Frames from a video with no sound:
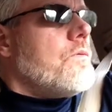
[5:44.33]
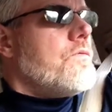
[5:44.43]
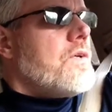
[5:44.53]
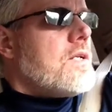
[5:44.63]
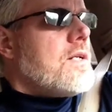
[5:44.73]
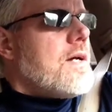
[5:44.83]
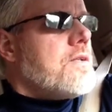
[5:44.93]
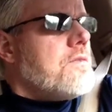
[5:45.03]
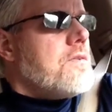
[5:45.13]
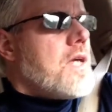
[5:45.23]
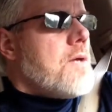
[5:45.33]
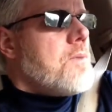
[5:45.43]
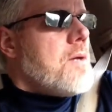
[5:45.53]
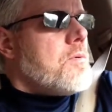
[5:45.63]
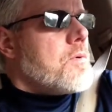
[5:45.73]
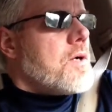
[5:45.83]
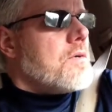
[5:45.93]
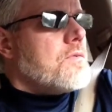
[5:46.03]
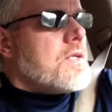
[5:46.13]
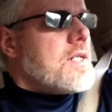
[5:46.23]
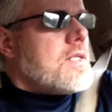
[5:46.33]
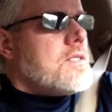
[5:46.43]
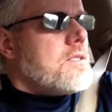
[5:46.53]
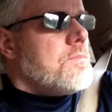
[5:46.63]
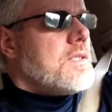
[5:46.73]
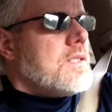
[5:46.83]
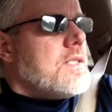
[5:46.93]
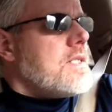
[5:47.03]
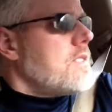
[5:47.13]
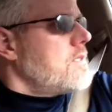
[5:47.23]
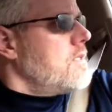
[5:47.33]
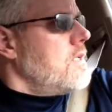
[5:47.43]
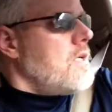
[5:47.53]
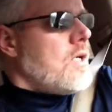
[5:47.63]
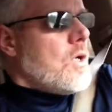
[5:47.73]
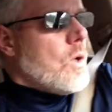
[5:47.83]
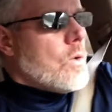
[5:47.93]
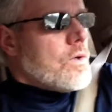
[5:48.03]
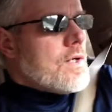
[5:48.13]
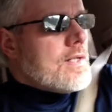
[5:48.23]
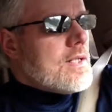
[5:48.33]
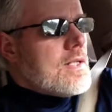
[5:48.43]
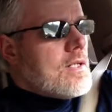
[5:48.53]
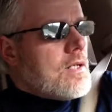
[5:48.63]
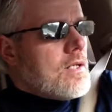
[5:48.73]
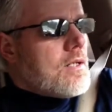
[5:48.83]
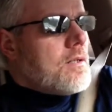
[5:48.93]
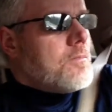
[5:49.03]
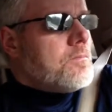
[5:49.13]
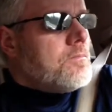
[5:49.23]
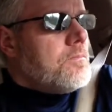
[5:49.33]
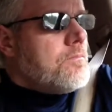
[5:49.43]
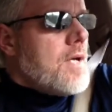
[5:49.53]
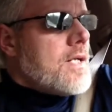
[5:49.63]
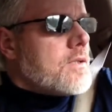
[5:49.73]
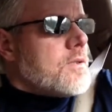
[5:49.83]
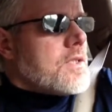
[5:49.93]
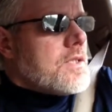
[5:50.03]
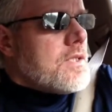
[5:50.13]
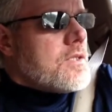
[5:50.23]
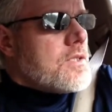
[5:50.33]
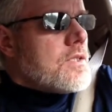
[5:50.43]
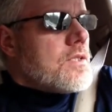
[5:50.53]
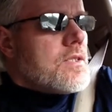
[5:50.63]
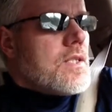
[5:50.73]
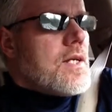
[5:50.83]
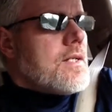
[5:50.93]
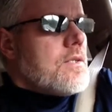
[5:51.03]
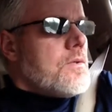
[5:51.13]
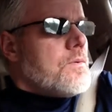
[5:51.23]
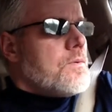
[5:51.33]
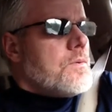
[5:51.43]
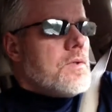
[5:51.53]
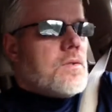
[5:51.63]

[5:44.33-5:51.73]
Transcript: filling out your VA paperwork for any disabilities or any medical conditions that you